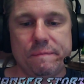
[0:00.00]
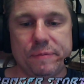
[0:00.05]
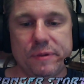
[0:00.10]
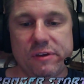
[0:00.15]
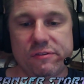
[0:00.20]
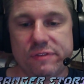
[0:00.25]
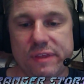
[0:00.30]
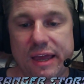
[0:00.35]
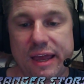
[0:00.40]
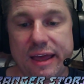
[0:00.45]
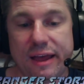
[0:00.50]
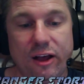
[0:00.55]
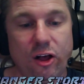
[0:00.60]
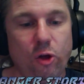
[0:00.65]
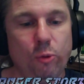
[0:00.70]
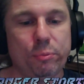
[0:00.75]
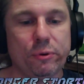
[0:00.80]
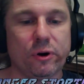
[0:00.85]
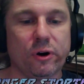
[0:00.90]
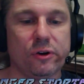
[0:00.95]
if they
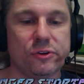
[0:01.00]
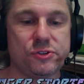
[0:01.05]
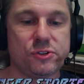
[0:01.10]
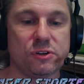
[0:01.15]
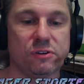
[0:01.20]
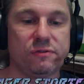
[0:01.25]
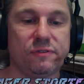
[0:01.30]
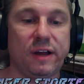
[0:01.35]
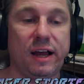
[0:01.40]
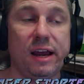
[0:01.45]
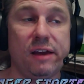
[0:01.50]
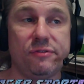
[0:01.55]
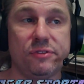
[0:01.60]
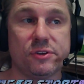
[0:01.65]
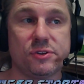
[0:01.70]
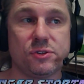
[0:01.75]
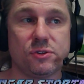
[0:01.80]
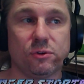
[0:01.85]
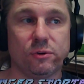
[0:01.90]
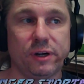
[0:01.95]
help Earth survive the
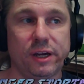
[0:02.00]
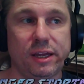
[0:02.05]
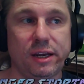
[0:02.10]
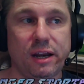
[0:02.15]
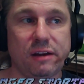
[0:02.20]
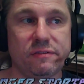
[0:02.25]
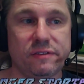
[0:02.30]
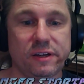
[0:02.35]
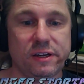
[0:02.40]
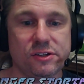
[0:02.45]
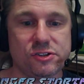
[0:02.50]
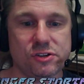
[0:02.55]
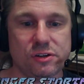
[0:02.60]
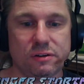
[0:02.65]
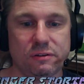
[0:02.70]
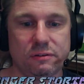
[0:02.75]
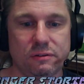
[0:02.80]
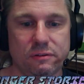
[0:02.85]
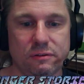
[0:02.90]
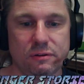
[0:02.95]
Saurian invasion,
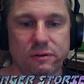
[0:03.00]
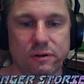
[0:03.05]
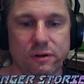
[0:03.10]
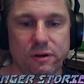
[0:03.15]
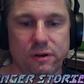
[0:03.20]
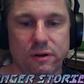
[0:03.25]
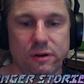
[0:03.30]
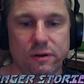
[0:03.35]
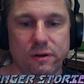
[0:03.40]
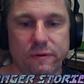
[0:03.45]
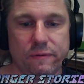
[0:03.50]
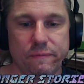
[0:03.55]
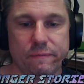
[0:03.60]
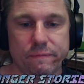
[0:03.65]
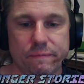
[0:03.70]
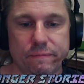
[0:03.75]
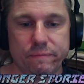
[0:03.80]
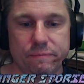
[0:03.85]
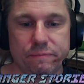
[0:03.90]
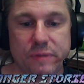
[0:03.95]

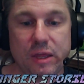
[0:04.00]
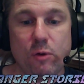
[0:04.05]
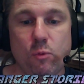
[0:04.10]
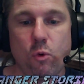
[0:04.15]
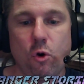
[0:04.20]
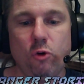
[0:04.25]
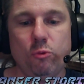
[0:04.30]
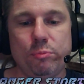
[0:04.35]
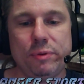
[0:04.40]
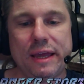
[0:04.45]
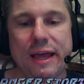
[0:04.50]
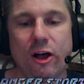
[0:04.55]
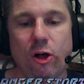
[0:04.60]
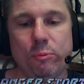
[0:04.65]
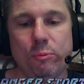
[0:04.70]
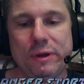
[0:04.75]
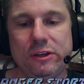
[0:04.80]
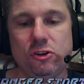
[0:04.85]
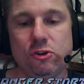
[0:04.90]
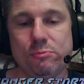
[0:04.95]
they won't be
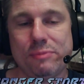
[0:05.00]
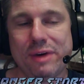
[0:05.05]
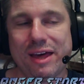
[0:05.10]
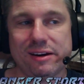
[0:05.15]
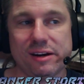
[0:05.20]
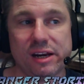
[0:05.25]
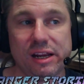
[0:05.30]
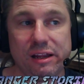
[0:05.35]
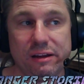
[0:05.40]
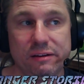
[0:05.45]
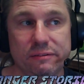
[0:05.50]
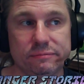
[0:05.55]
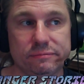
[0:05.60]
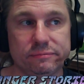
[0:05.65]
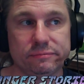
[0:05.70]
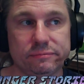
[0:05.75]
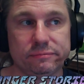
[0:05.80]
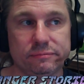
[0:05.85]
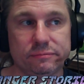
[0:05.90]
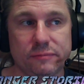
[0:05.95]
helping humanity.
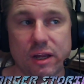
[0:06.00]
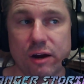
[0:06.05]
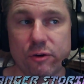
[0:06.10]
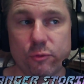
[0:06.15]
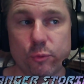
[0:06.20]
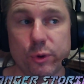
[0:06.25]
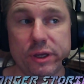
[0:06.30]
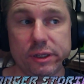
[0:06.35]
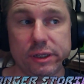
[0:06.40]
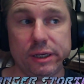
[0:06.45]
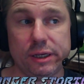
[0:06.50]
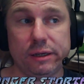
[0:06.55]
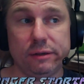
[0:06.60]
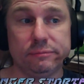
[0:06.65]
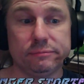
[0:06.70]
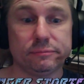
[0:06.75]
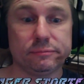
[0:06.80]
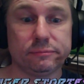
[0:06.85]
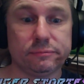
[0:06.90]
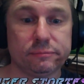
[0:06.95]
Not really.
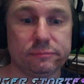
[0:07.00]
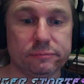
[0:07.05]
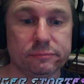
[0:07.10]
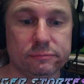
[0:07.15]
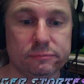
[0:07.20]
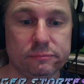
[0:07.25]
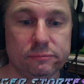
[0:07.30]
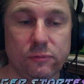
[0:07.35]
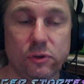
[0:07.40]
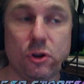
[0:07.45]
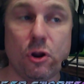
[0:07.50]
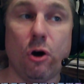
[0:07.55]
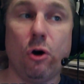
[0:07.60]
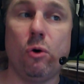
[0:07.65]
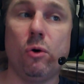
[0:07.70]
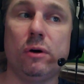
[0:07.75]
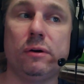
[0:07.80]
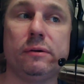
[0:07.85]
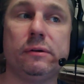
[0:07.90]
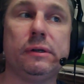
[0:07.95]

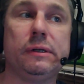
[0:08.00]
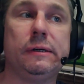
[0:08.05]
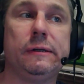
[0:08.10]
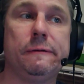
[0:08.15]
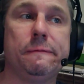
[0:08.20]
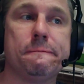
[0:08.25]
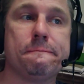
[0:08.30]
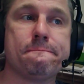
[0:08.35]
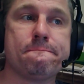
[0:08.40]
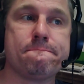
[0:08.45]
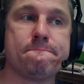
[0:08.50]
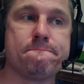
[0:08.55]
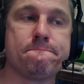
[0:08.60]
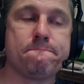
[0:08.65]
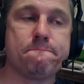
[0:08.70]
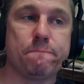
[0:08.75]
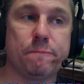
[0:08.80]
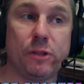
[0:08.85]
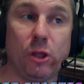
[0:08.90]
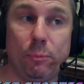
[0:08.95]
No,
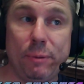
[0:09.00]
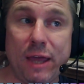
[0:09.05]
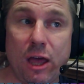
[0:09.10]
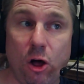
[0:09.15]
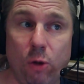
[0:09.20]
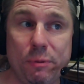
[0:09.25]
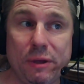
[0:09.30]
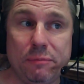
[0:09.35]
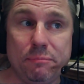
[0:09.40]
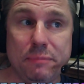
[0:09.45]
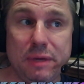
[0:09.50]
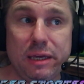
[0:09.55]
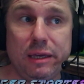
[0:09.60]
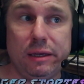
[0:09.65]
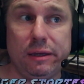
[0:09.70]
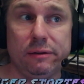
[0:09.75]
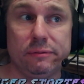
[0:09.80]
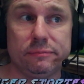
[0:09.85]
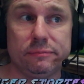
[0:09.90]
they'll be helping me.